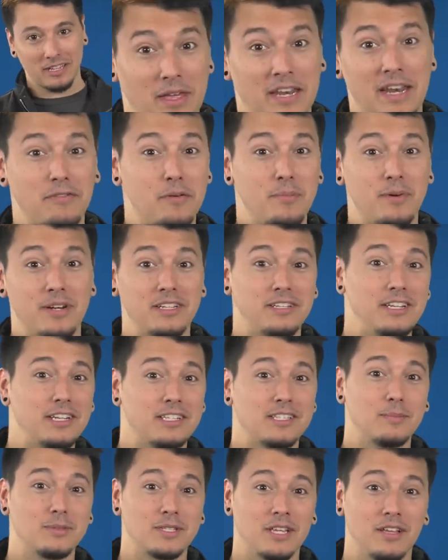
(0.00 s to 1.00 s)
Then everybody
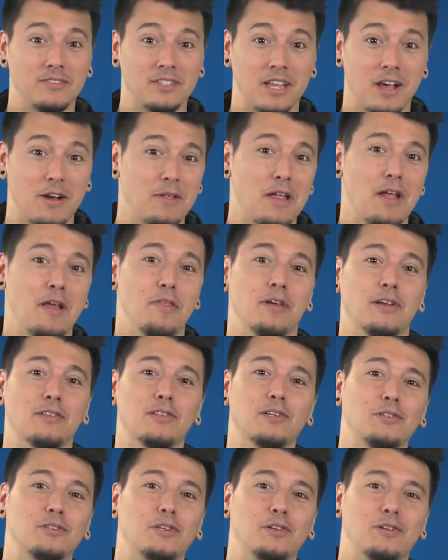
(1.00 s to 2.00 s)
digs themselves out, they
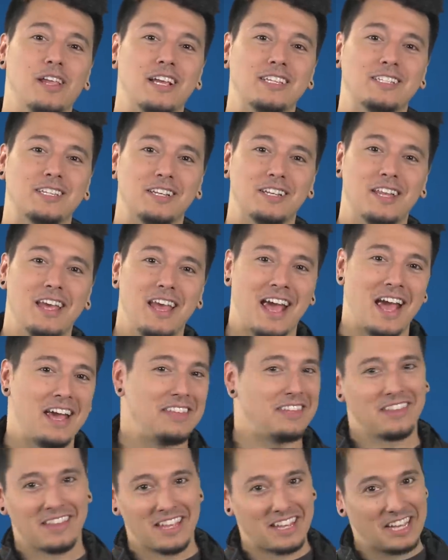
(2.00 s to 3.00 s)
learn their lesson,
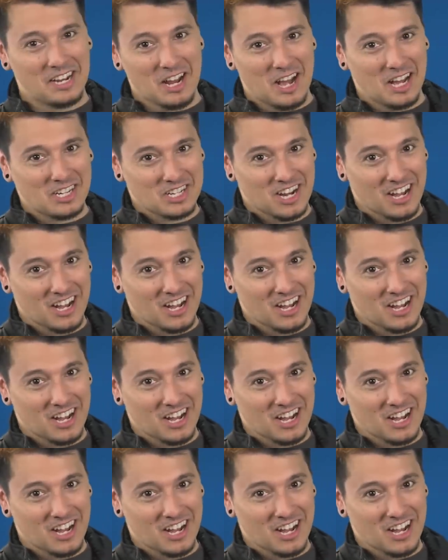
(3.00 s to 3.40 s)
and then they get hot